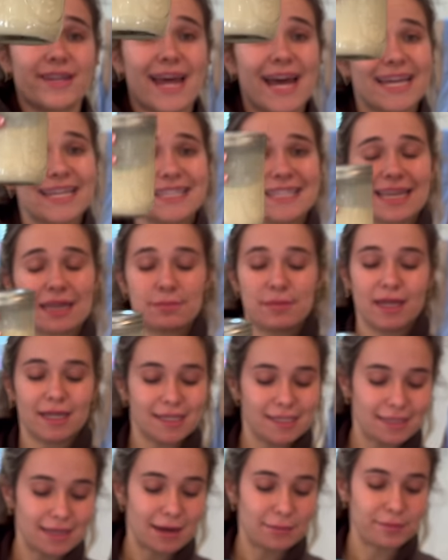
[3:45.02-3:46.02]
nice and
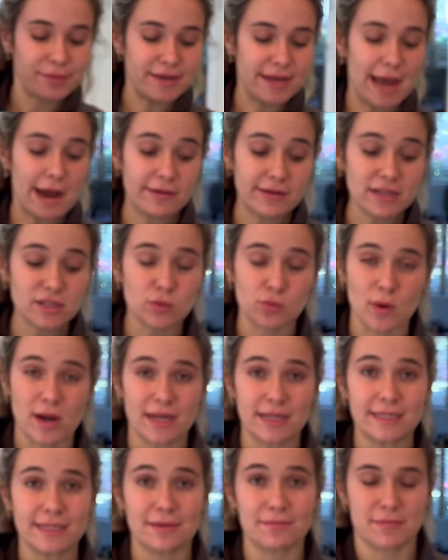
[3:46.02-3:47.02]
mixed up. Now it is ready
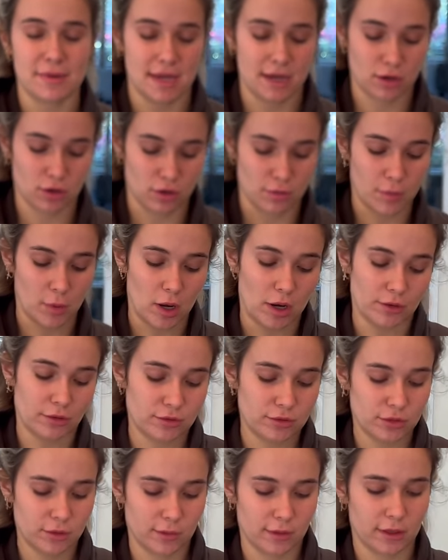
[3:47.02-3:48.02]
to make her bottle.
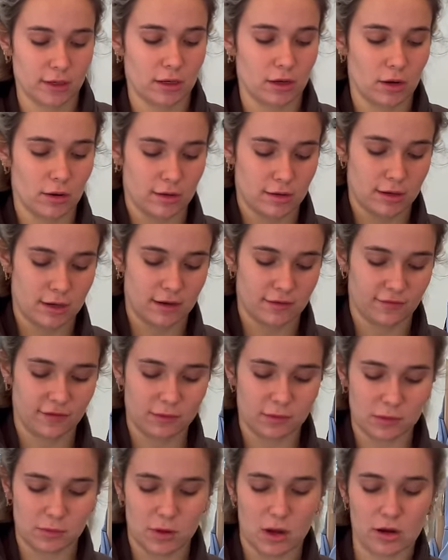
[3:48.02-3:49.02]
So we're gonna go on ahead, fill
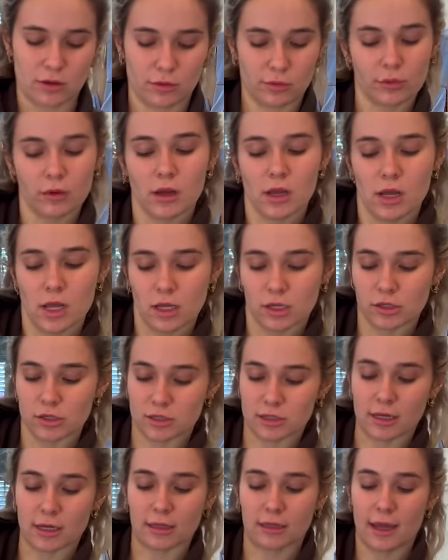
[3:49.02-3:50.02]
the bottle just
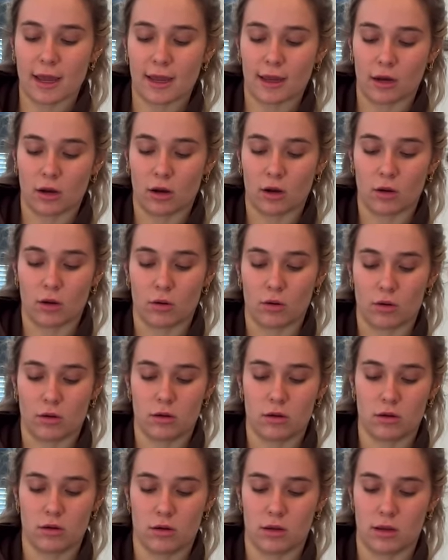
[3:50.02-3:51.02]
like that and go
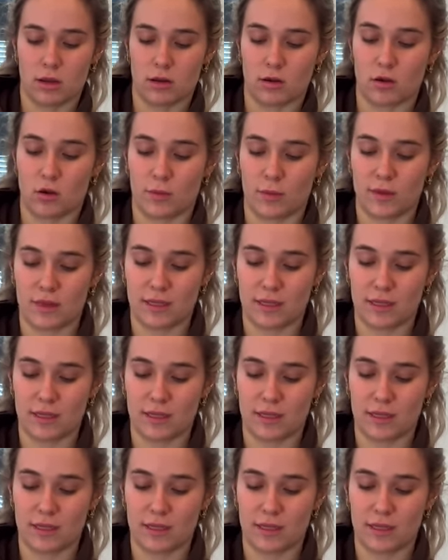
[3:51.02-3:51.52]
and open